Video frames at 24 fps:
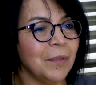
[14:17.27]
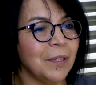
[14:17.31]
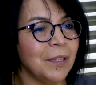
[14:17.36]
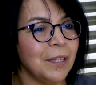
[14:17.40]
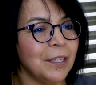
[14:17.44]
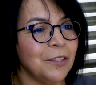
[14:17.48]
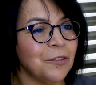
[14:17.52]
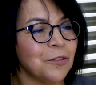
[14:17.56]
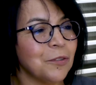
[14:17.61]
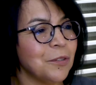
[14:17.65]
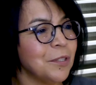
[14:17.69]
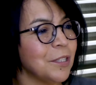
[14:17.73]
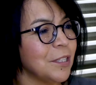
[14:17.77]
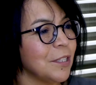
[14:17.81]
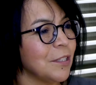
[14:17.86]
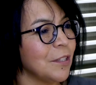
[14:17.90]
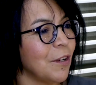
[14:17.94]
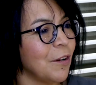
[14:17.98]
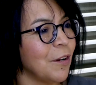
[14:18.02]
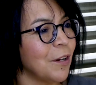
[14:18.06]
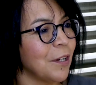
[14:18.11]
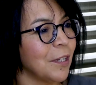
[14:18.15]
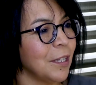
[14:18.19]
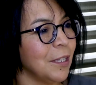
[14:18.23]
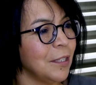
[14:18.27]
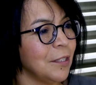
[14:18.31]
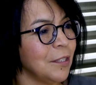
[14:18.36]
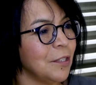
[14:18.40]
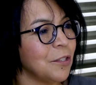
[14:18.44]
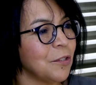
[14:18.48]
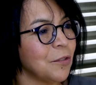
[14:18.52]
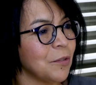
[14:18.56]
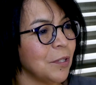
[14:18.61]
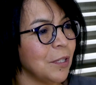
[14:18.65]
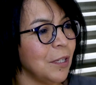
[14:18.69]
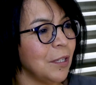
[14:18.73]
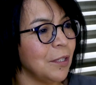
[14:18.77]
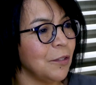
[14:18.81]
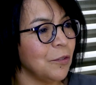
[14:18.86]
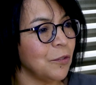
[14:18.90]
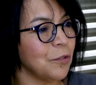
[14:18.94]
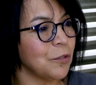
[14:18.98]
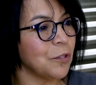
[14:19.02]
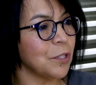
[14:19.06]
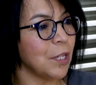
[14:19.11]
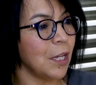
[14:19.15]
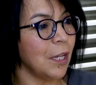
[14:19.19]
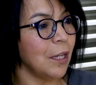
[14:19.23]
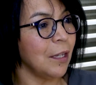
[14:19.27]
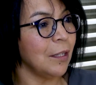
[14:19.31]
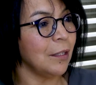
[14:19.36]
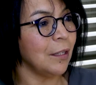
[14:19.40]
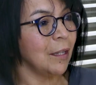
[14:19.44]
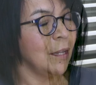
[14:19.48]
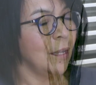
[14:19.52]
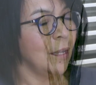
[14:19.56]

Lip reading: Insurance is a hard industry to understand.